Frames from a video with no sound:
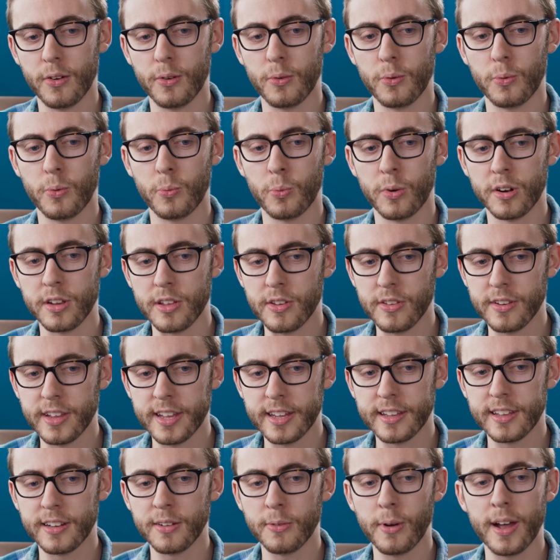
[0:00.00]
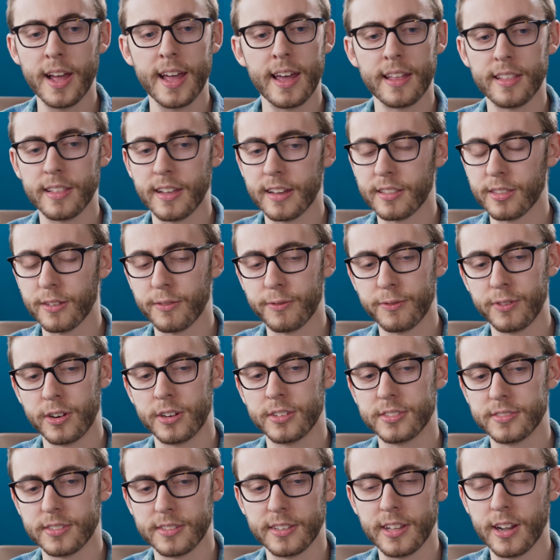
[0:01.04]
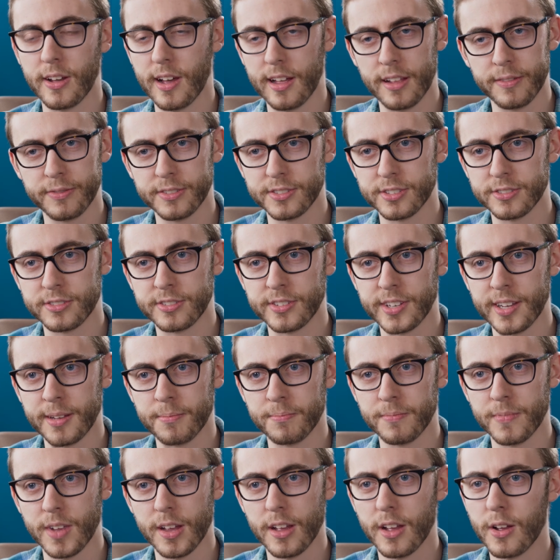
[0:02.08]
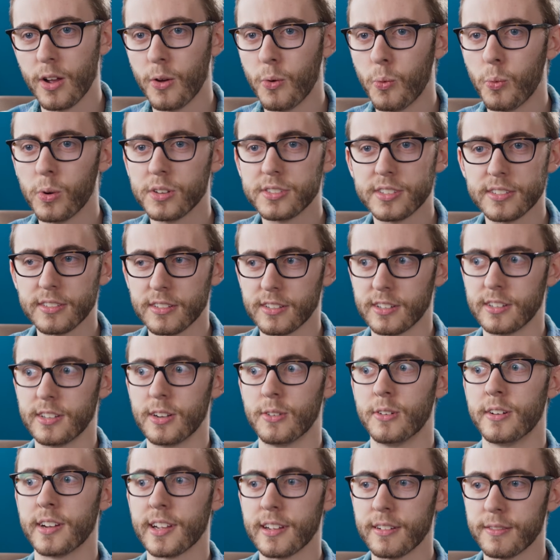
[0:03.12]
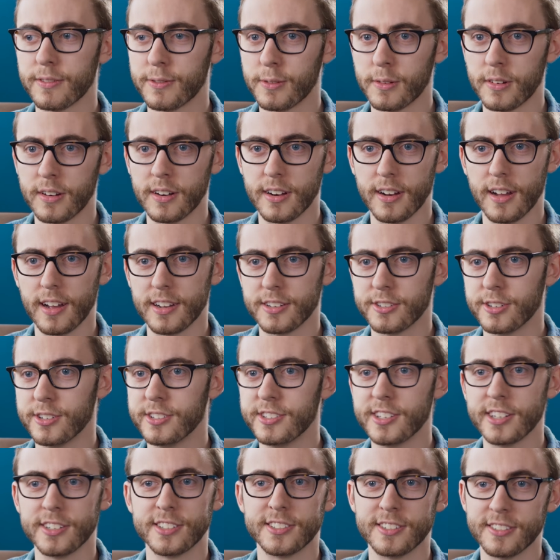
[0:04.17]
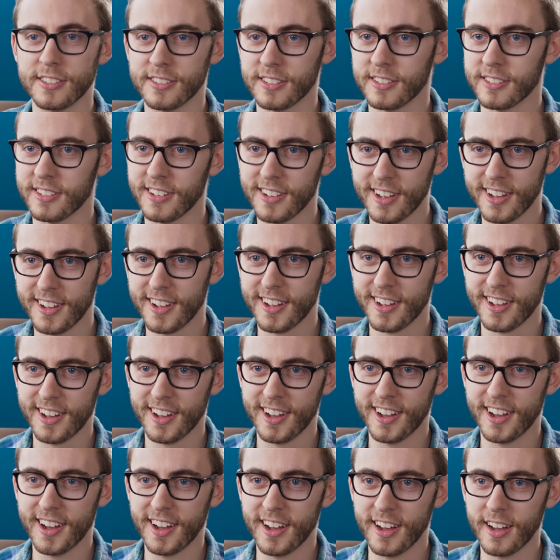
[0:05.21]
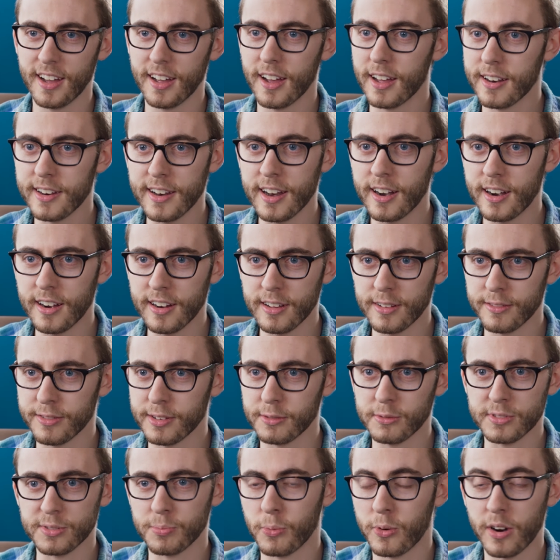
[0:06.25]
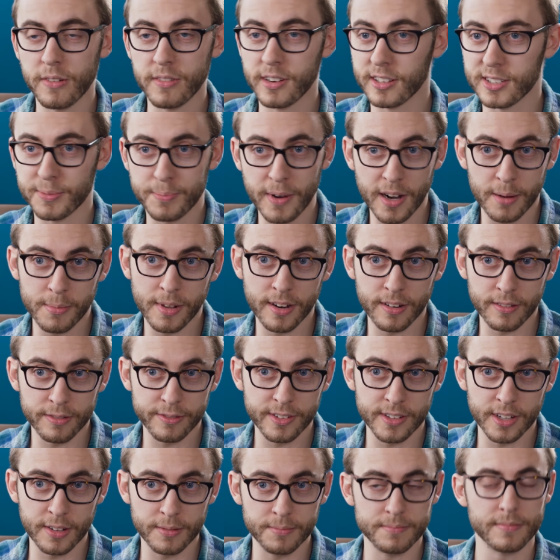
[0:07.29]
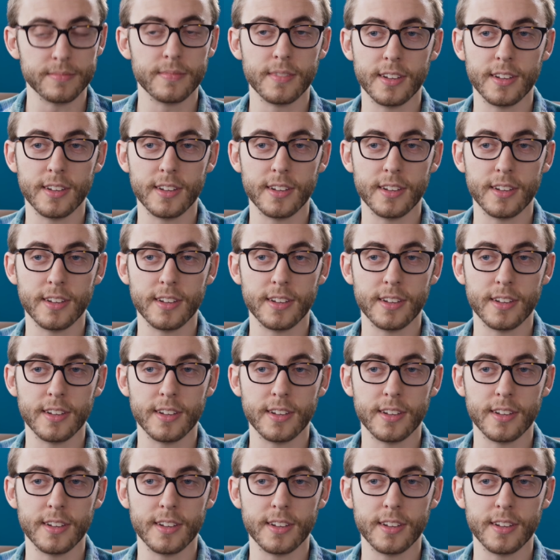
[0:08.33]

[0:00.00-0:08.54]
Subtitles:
were unique in a way, and like the first, you know, Elephant's Dream wasn't going for a traditional narrative. It was more of an experimental film.